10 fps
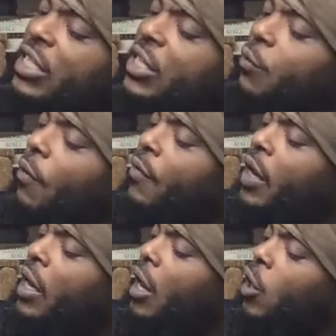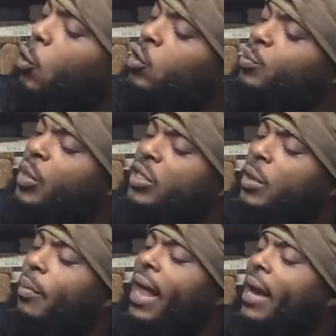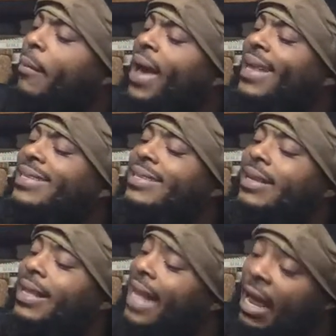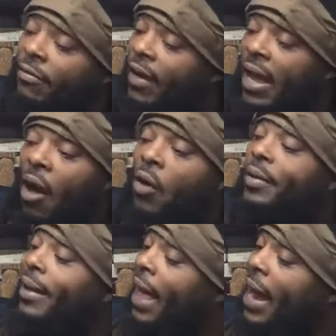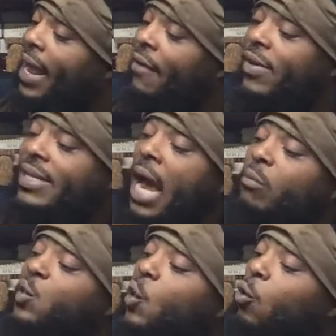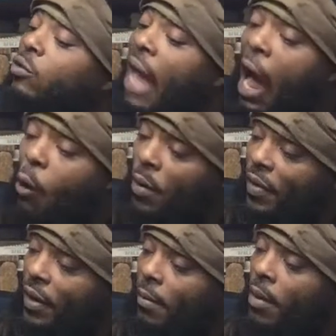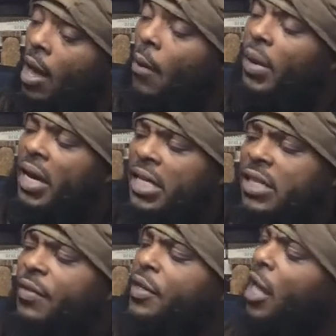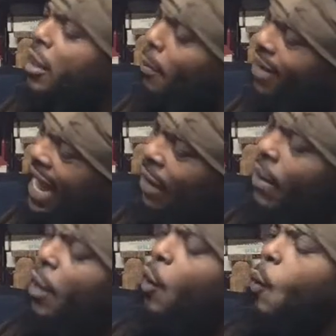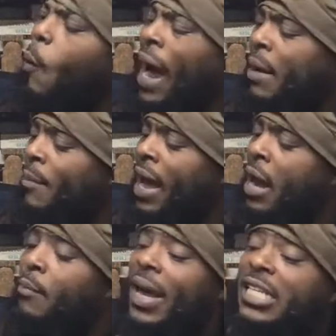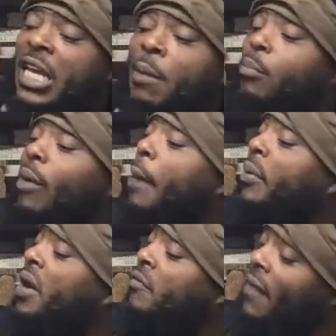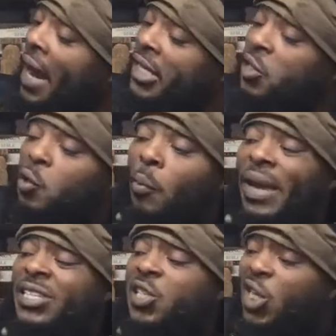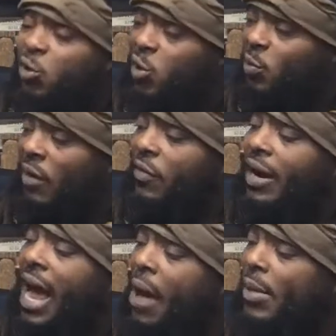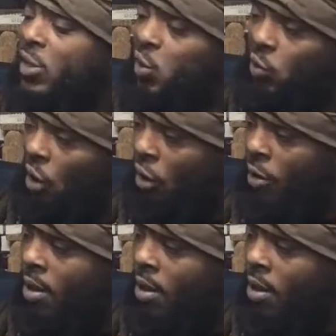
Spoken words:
in revealing clothes puts the black man's life on the line every time she goes out with him. Because if another black man or white man makes improper advances or makes disrespectful comments to her,